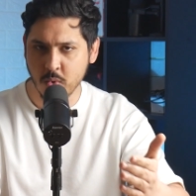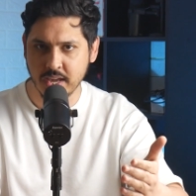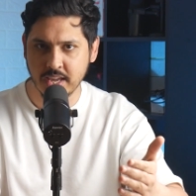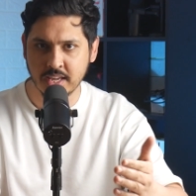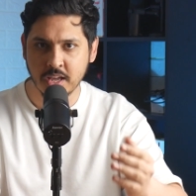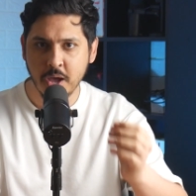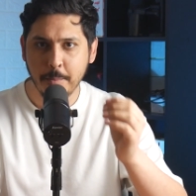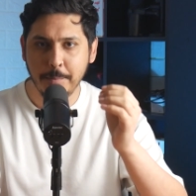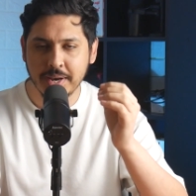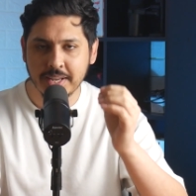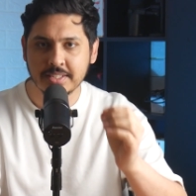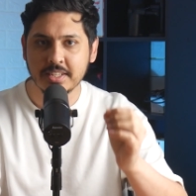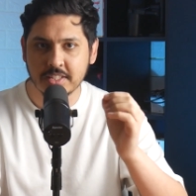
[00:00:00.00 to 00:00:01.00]
weak,
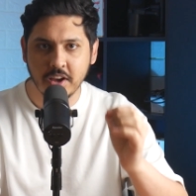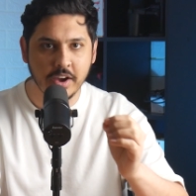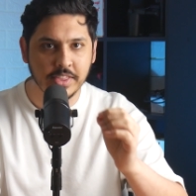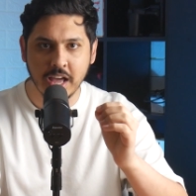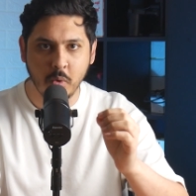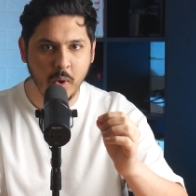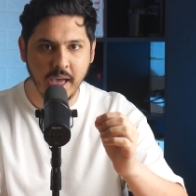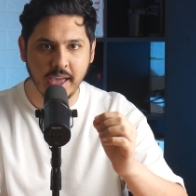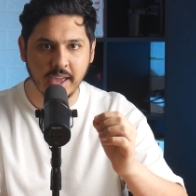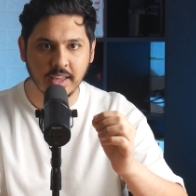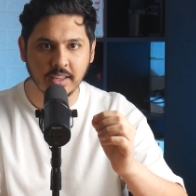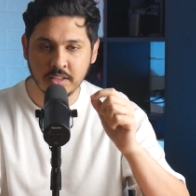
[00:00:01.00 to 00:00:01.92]
but it's designed that way.